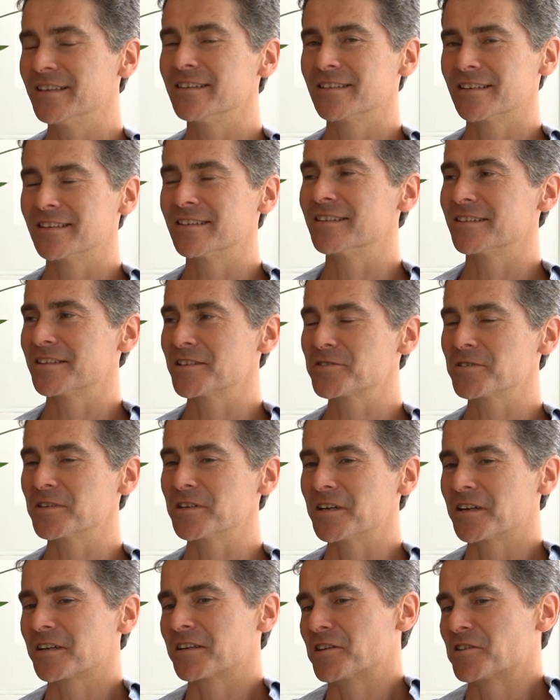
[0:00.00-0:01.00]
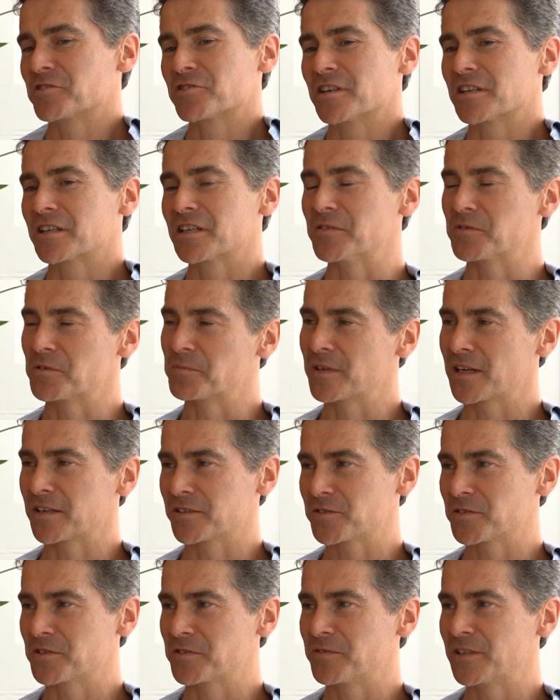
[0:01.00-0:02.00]
Yeah, that's right. Yeah. You're trying to give them
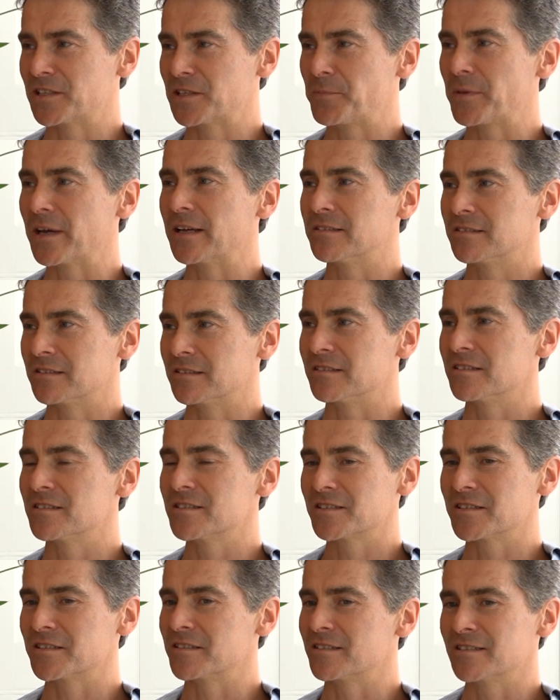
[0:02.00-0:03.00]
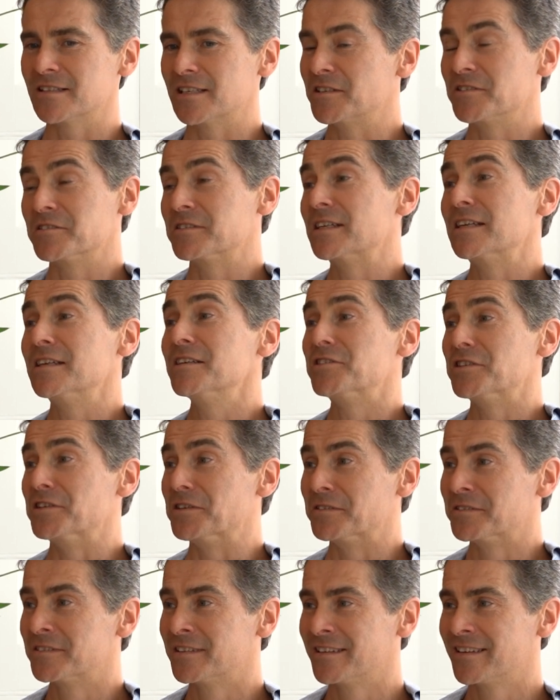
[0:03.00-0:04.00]
that sort of independence so that they don't need
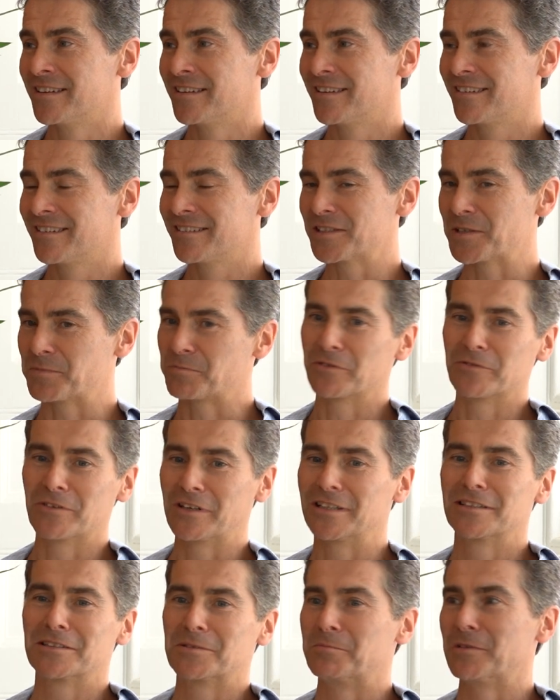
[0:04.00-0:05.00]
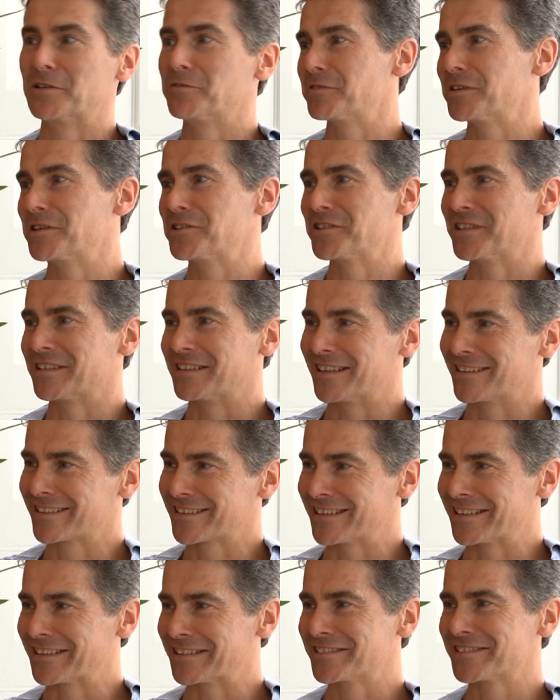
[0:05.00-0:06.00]
you to provide them with fish in that
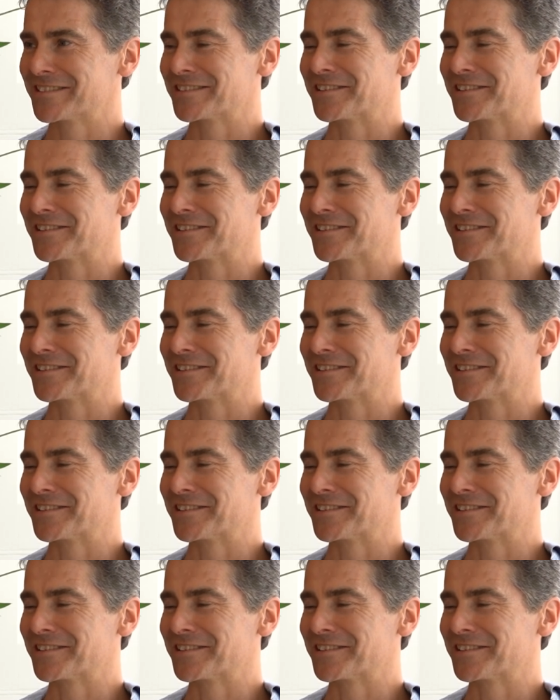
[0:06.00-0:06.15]
case.